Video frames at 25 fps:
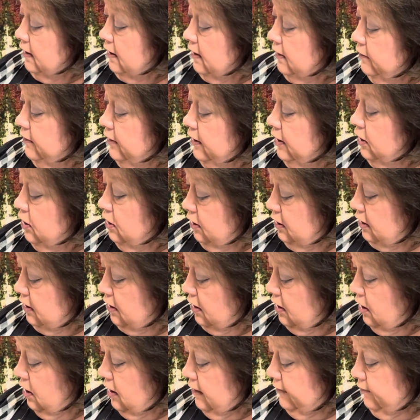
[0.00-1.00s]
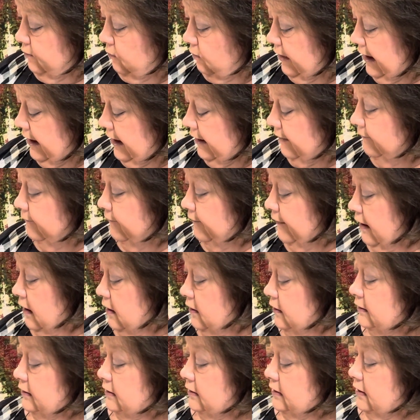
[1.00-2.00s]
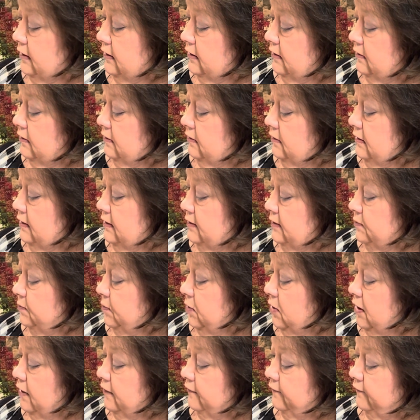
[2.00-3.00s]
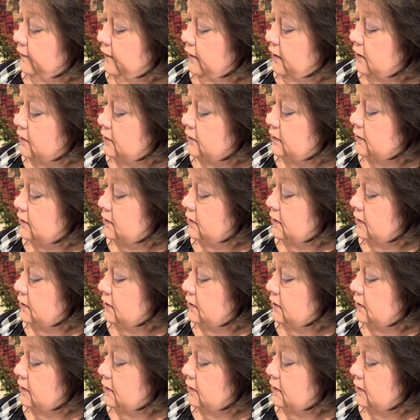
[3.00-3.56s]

the hook on the ring first. This part first.